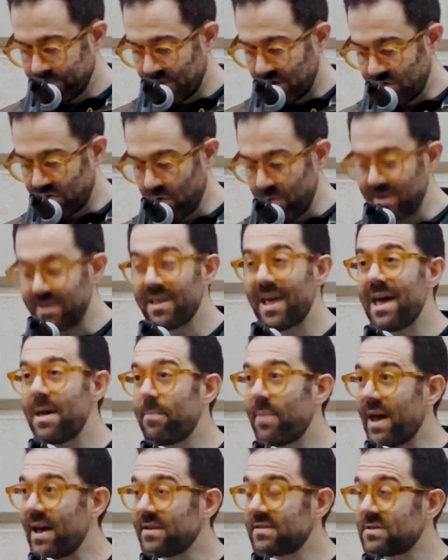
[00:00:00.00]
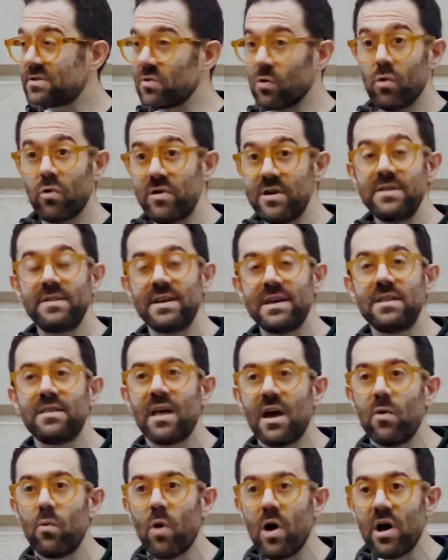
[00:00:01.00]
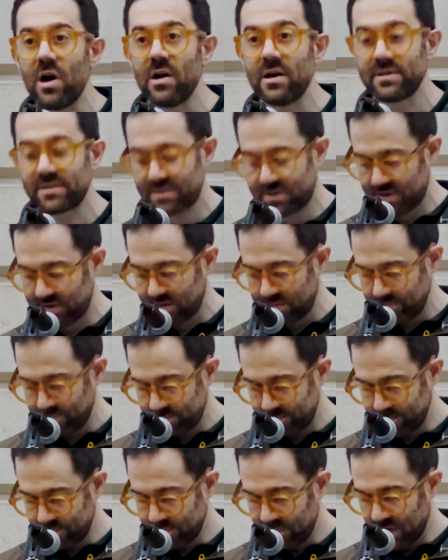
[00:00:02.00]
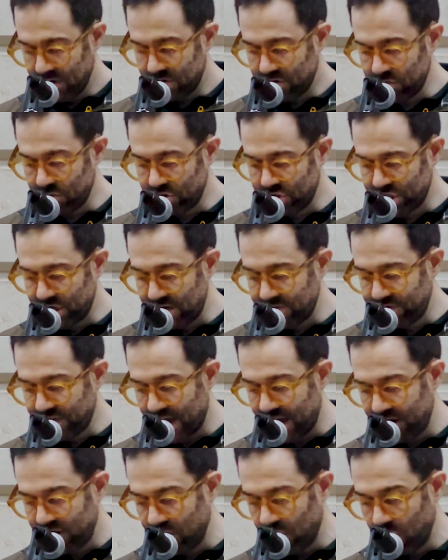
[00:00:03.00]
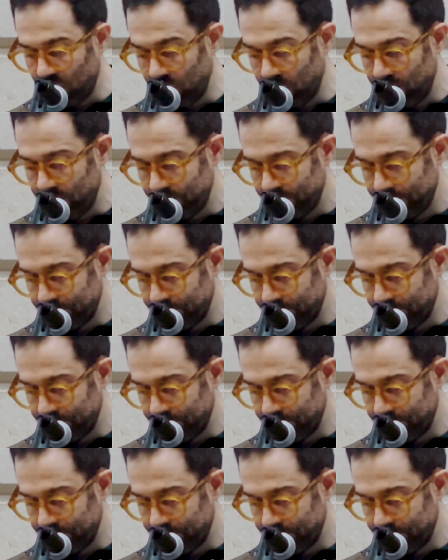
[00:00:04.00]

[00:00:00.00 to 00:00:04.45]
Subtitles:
doing their best or indeed their worst to achieve that goal.